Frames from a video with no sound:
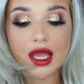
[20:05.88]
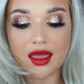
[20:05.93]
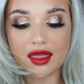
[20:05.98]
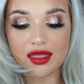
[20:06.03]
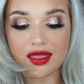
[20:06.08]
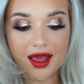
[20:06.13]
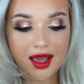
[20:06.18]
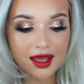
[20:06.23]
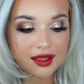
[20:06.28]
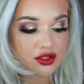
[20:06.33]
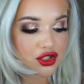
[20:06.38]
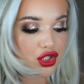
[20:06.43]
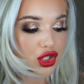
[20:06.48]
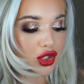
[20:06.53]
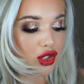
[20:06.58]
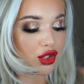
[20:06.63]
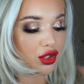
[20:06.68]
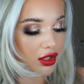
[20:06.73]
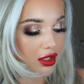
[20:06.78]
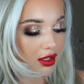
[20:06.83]
That
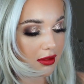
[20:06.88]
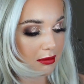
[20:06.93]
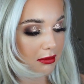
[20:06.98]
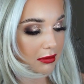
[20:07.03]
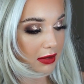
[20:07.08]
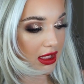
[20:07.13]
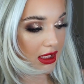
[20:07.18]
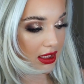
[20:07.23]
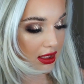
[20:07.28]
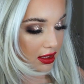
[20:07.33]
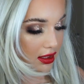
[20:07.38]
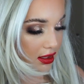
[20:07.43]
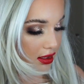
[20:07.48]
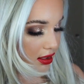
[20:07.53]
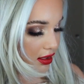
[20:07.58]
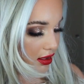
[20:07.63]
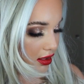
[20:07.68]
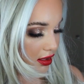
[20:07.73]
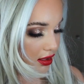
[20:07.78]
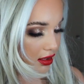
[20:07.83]
took
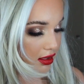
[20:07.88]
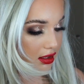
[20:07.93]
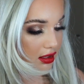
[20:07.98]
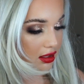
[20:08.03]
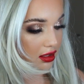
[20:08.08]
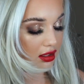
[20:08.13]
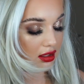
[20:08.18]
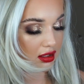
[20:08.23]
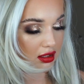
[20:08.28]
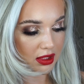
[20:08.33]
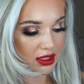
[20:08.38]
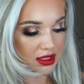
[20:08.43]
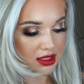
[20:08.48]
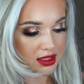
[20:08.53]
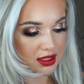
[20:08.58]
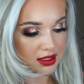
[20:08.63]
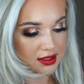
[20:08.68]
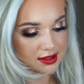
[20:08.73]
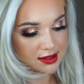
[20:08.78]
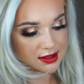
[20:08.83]
me, when
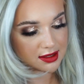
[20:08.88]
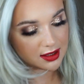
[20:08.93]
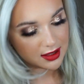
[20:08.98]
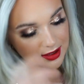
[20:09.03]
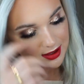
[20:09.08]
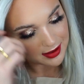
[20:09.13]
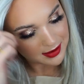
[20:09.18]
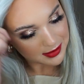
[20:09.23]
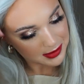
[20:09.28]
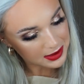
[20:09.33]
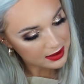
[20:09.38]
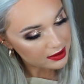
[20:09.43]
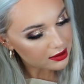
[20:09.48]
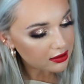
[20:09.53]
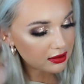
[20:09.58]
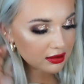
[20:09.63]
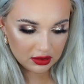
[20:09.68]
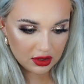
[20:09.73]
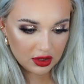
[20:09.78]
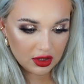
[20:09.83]
did I start?
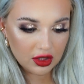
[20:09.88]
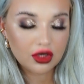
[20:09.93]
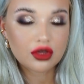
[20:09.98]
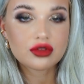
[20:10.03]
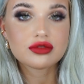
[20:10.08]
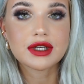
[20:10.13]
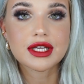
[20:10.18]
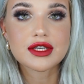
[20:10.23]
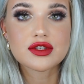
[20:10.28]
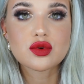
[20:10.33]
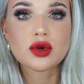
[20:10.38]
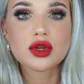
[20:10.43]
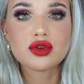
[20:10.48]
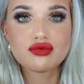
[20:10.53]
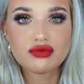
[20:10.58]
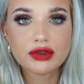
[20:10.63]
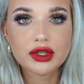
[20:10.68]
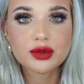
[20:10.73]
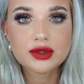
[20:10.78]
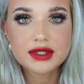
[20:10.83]
Right, so
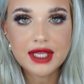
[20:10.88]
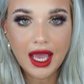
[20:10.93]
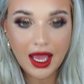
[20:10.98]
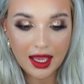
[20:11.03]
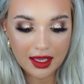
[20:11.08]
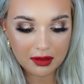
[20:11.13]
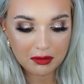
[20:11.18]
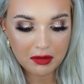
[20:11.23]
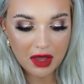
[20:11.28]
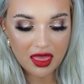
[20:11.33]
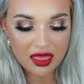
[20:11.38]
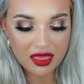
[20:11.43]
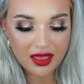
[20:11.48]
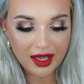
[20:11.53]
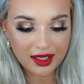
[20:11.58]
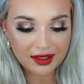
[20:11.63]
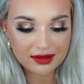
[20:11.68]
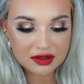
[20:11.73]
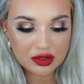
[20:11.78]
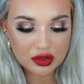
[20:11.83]
in real time,
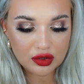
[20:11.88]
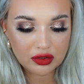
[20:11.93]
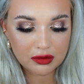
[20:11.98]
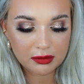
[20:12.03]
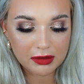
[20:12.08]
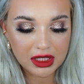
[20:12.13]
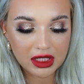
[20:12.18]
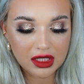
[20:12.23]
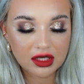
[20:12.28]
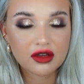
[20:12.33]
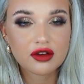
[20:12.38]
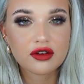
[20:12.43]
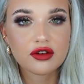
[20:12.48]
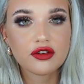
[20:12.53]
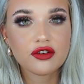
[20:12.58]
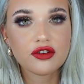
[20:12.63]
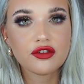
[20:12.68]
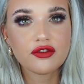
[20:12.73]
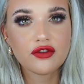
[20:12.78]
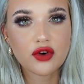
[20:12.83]
that took me
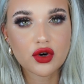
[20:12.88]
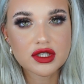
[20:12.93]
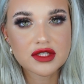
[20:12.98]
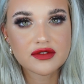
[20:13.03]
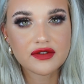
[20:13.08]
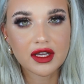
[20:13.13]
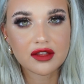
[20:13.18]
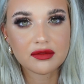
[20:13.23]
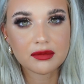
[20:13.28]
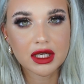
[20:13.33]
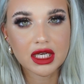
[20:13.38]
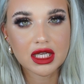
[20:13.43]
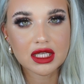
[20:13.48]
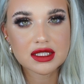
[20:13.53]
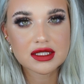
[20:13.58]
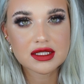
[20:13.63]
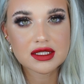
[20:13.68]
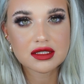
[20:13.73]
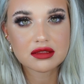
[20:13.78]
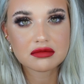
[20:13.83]
45
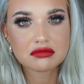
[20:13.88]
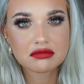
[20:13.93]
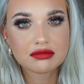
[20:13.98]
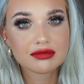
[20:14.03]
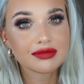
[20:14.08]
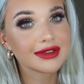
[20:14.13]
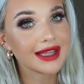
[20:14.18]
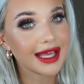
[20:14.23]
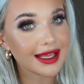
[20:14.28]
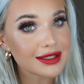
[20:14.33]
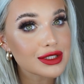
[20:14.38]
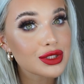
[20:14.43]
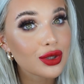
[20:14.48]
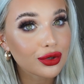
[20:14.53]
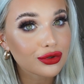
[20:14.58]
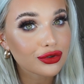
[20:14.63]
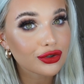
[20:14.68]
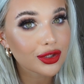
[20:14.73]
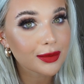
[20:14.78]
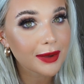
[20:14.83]
minutes. That's
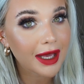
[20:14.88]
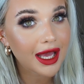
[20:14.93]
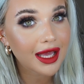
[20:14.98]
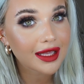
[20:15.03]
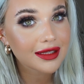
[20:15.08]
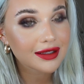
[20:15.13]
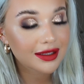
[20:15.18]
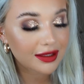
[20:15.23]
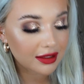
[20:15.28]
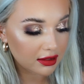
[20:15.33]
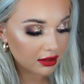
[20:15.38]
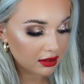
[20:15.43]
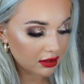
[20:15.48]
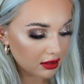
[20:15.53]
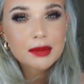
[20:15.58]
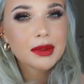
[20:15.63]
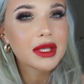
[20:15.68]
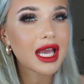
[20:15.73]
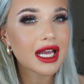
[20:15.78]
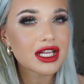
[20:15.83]
not too bad.
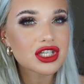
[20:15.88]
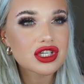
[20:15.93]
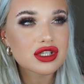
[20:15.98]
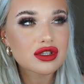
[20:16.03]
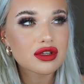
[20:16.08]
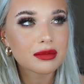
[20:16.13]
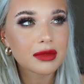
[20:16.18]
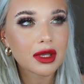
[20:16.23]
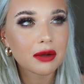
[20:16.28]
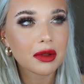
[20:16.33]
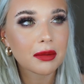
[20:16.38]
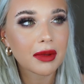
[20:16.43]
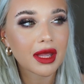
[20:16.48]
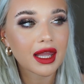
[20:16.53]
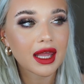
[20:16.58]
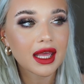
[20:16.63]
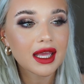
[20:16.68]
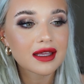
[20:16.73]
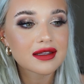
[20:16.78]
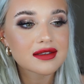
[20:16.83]
Maybe it actually took me a wee bit
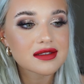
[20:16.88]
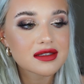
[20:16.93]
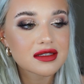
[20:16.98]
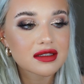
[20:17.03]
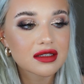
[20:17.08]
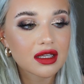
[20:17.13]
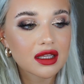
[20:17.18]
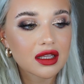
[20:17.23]
less.